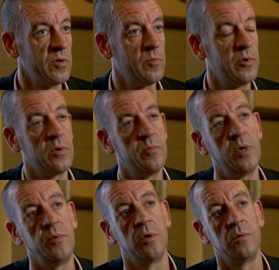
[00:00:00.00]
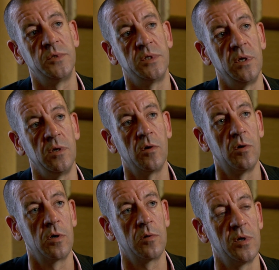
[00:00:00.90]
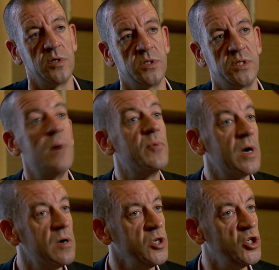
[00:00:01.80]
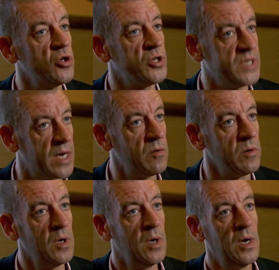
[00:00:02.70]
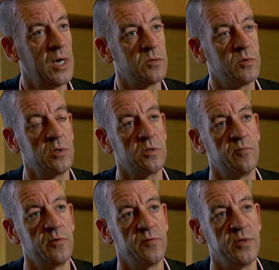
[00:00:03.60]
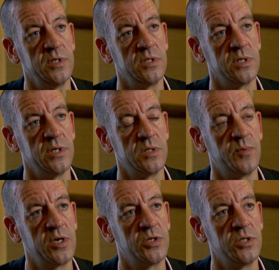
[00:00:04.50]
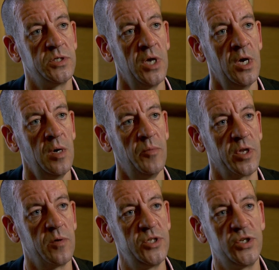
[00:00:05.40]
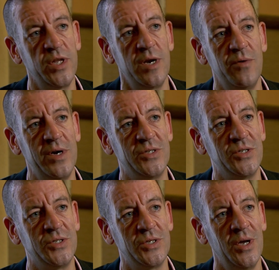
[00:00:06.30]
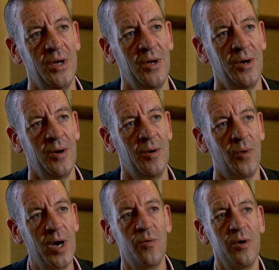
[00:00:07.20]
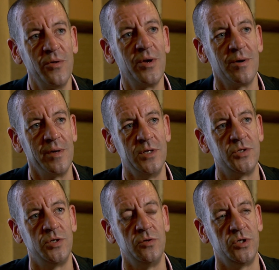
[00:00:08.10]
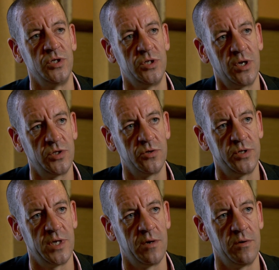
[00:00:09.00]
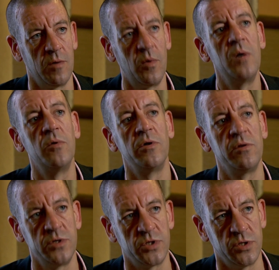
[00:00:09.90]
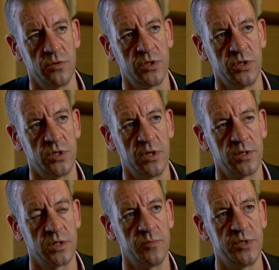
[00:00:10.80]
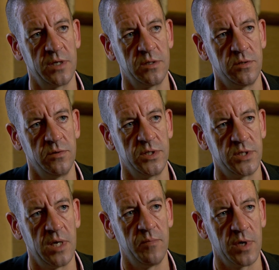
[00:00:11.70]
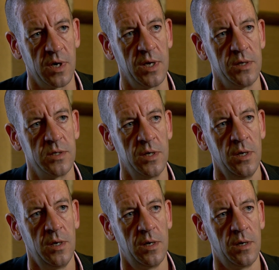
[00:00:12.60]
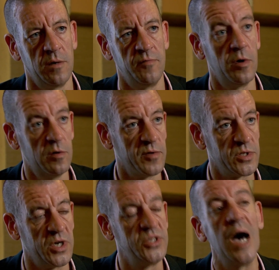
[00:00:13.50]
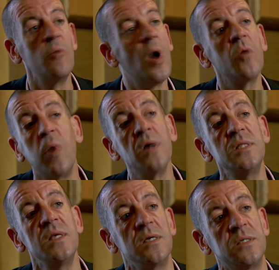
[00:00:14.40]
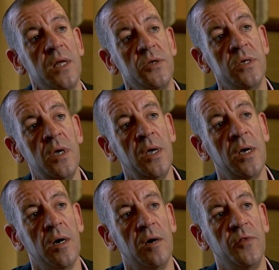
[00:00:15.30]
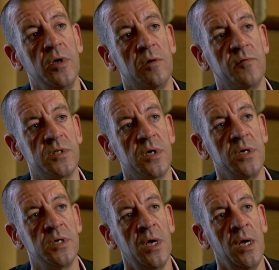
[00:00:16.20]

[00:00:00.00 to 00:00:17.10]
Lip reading: of the mother and baby homes in Cork, was temporarily shut down as a result of one of these inspections. But the question then arises, why were other institutions not shut down, or why were other institutions not subjected to the same kind of oversight? And what was the extent of the oversight?